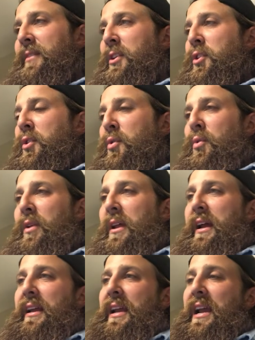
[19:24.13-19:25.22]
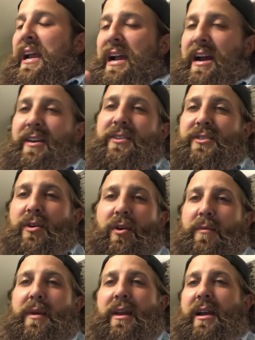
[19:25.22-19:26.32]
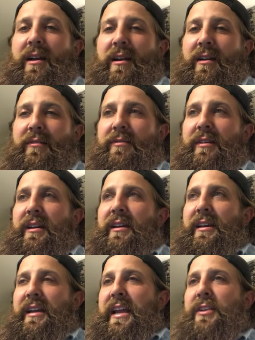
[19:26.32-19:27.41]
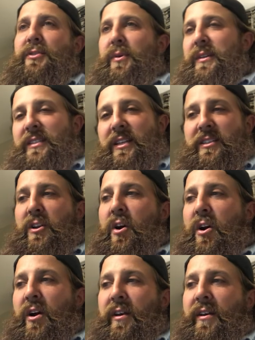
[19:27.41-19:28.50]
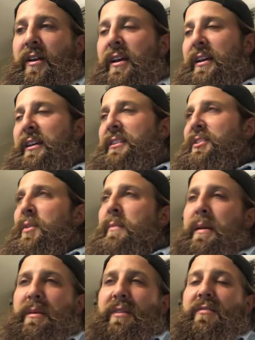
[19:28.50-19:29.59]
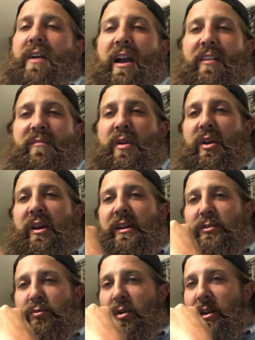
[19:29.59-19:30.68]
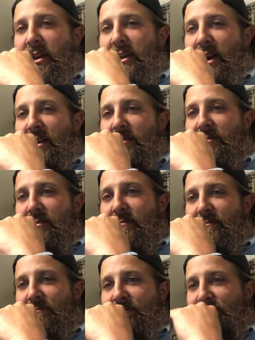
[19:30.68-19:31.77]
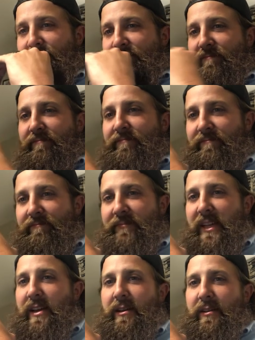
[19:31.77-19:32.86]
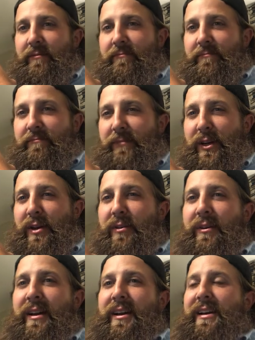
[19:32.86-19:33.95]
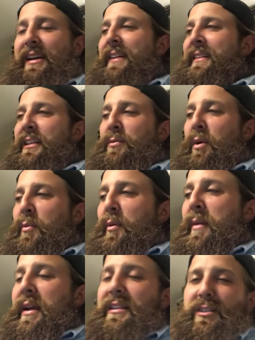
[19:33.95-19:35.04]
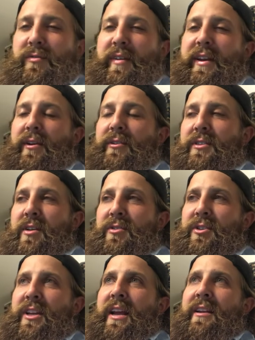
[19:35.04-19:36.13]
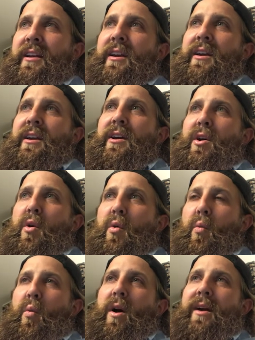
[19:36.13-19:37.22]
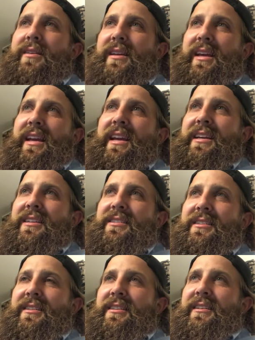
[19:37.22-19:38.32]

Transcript: New, like, how to start a beehive interest is gone. So maybe 5 million is really kind of it, and that's why we make these videos, to understand what is